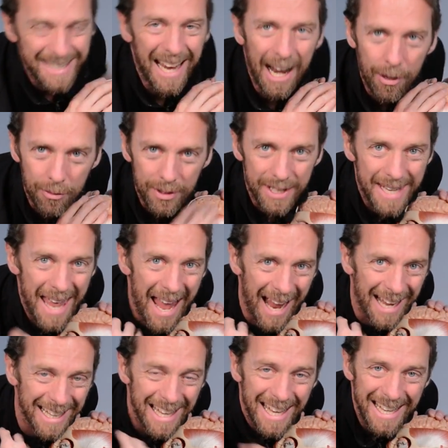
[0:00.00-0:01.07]
down the
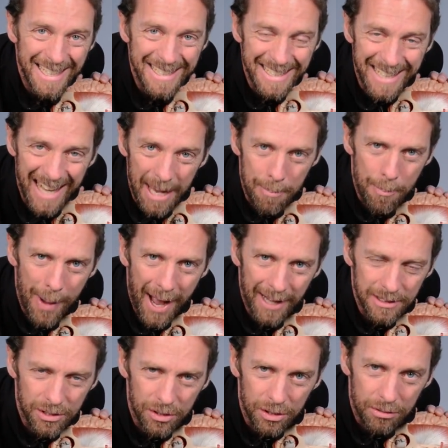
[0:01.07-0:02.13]
neck to get back
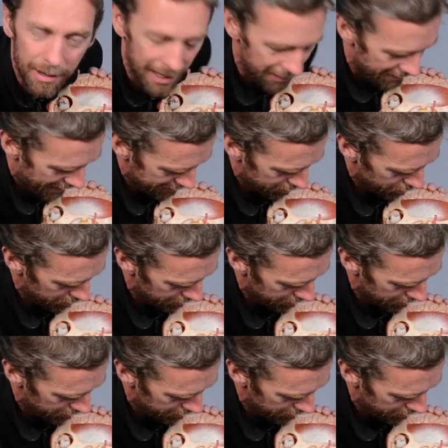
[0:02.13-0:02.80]
to the great vessels